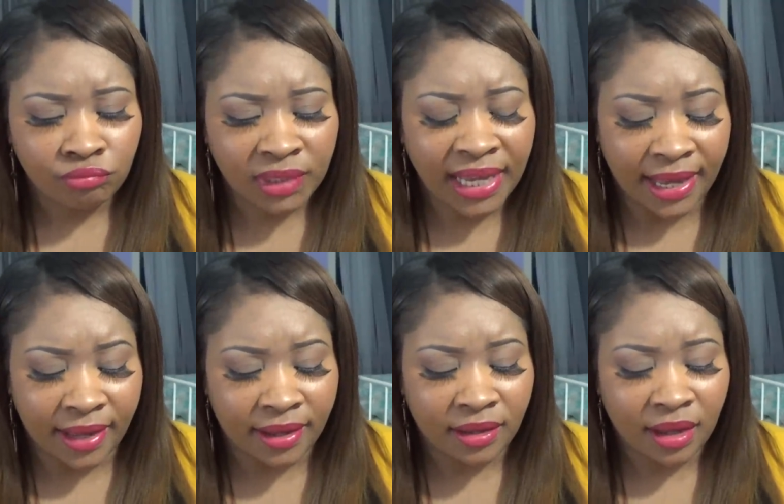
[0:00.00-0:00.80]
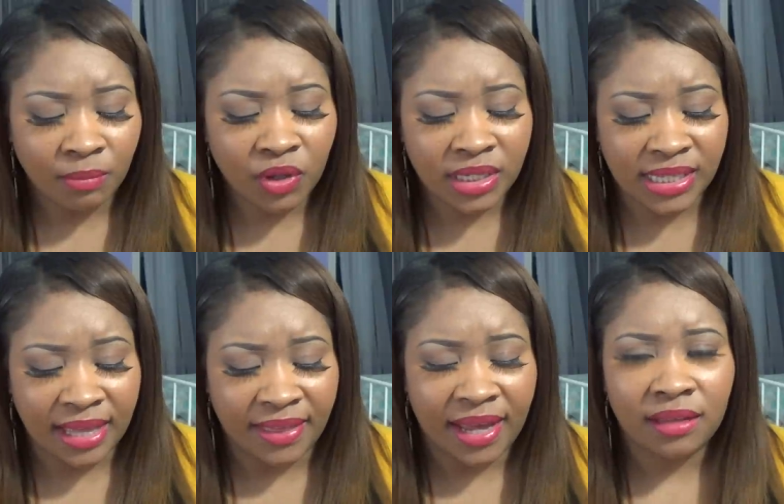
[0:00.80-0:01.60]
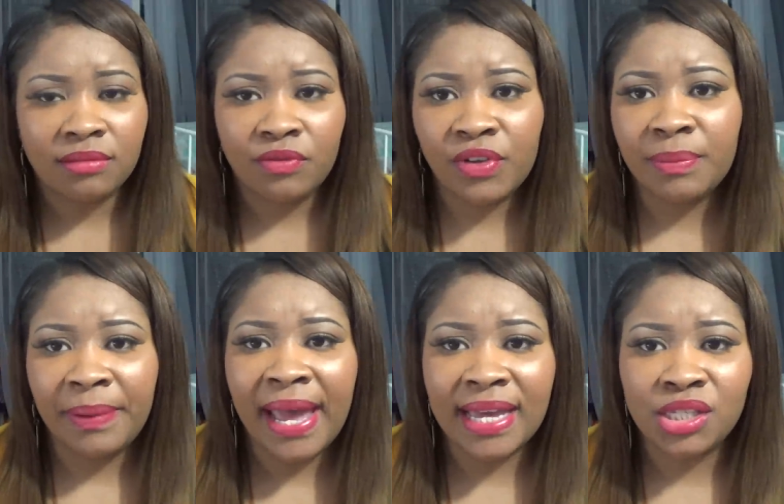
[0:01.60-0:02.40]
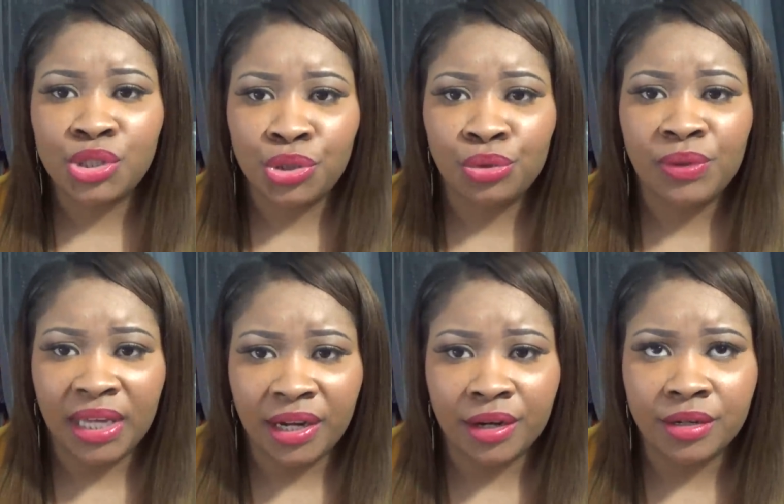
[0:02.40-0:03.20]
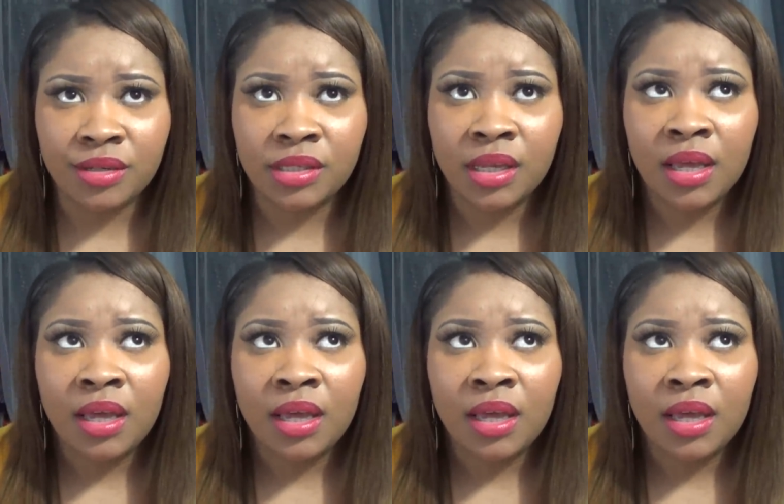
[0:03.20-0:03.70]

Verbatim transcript: yeah, I'm going to say that. For the past 2 years,